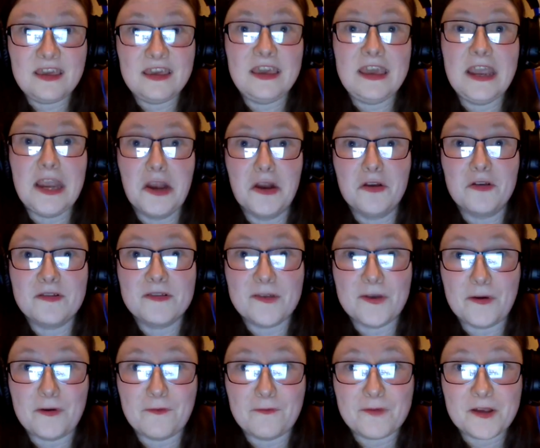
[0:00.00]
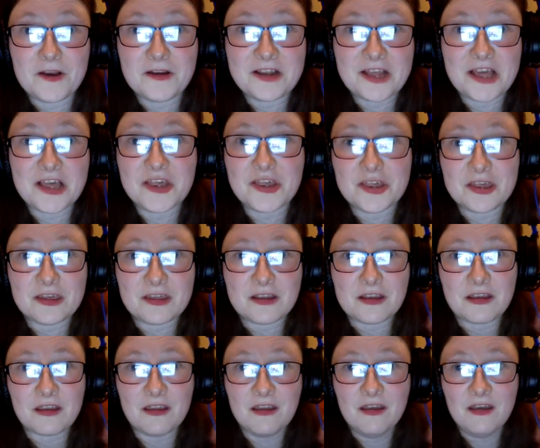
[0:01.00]
the years of
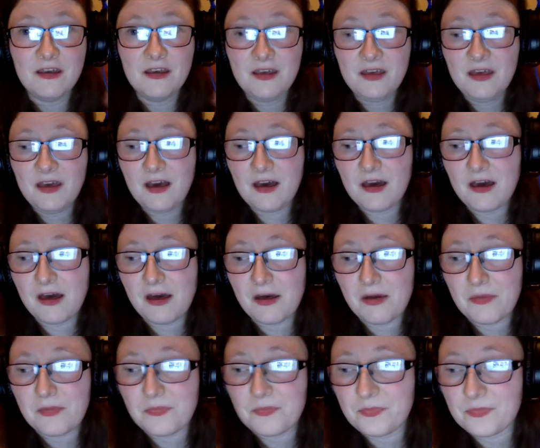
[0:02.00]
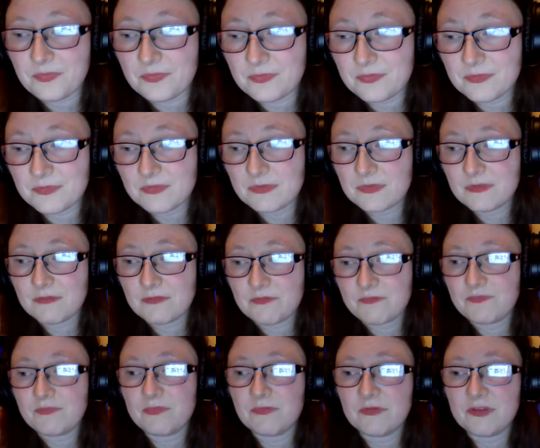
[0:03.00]
Kardashian um,
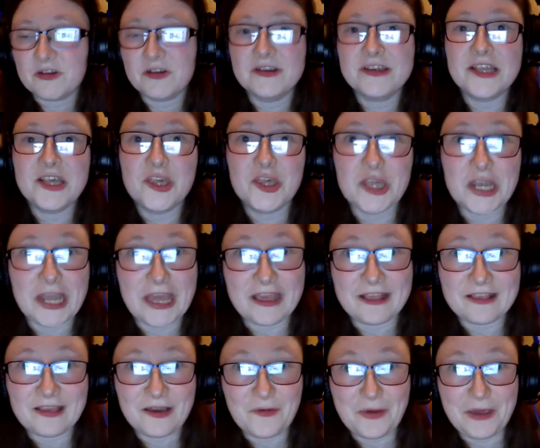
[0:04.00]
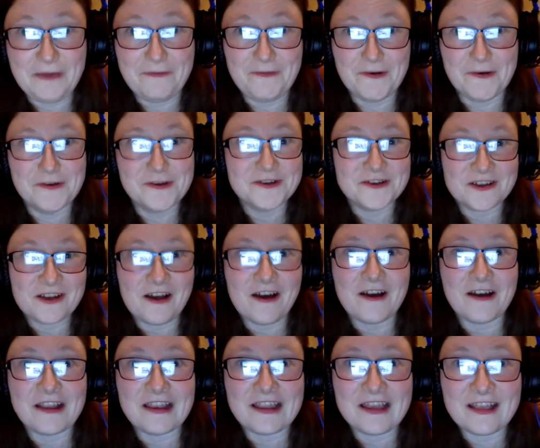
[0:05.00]
conditioning that we've
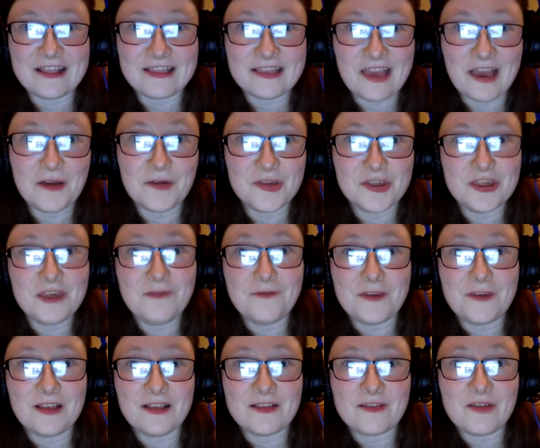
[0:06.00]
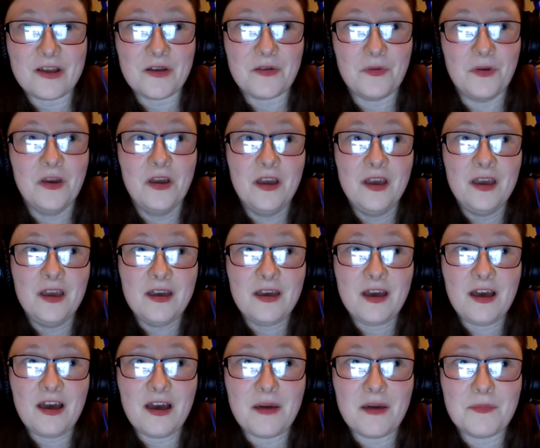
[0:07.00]
undergone and how she feels or how
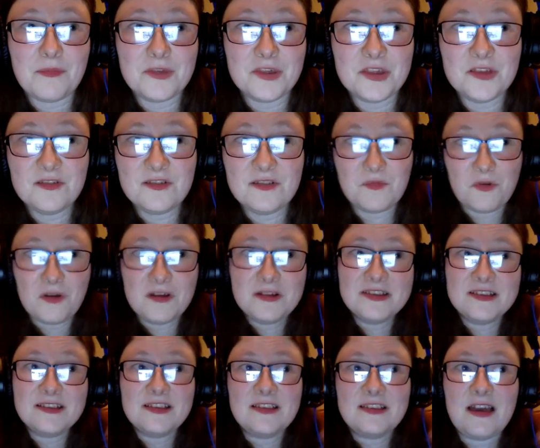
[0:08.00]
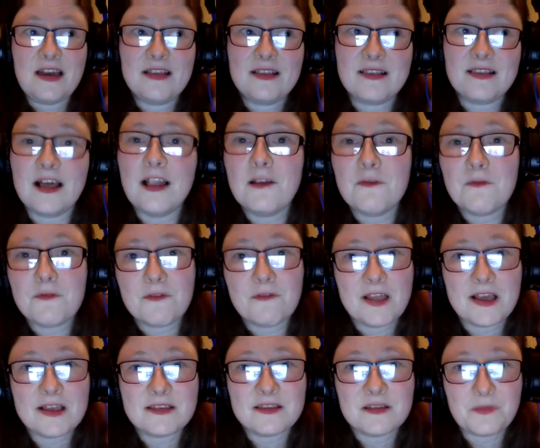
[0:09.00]
um, she doesn't want to see that self
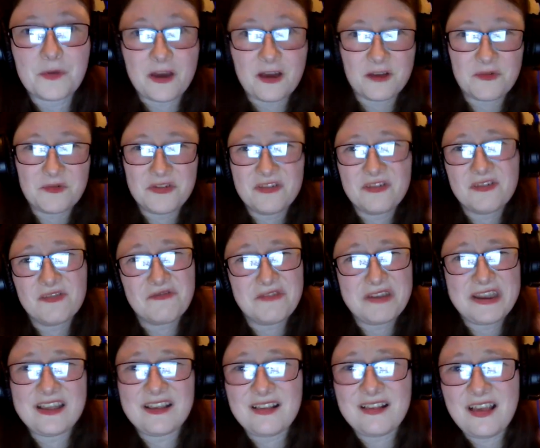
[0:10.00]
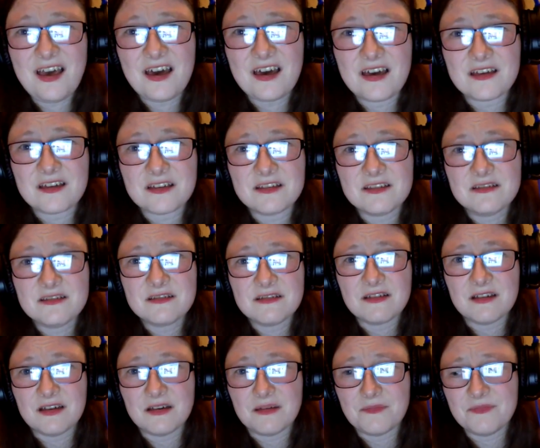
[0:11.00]
reflected back, which is really sad.
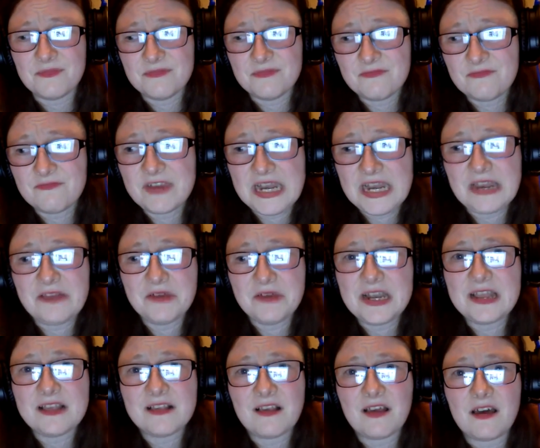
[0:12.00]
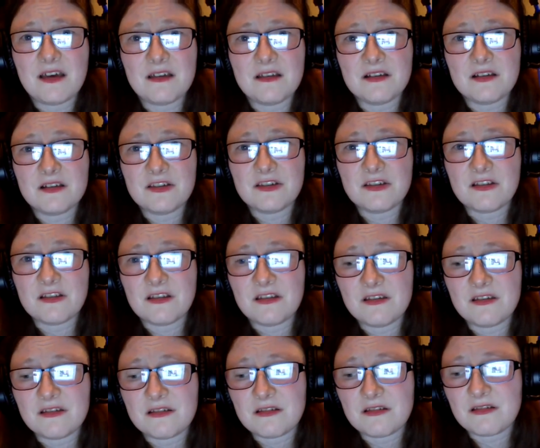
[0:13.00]
Um, really, really sad,
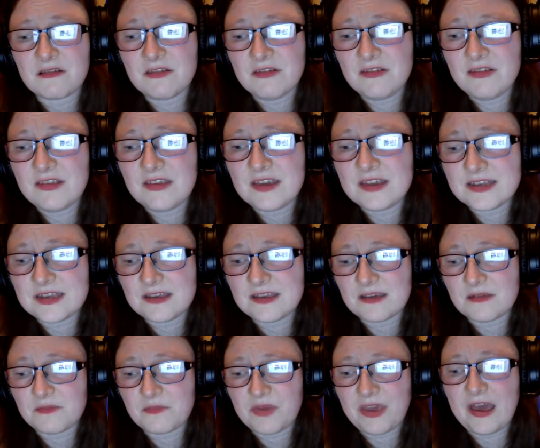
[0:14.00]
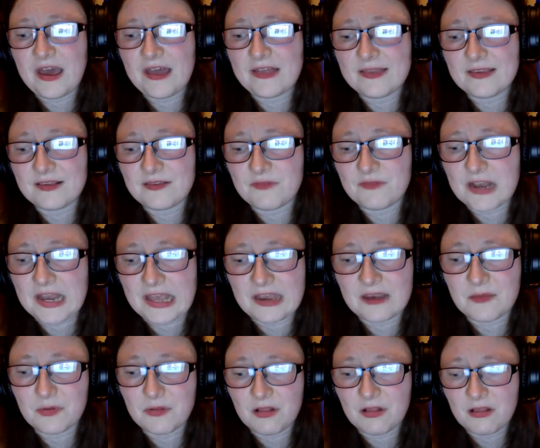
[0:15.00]
actually. And just the idea that we had this
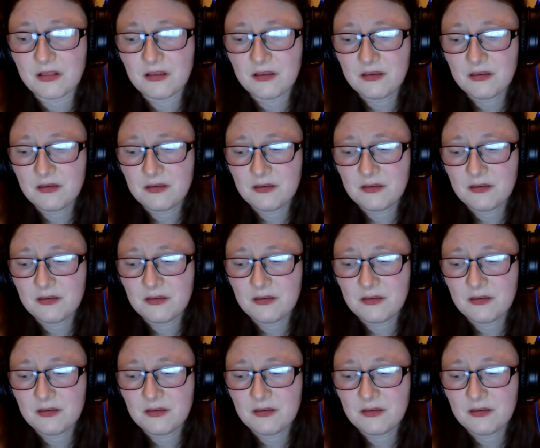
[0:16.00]
relatable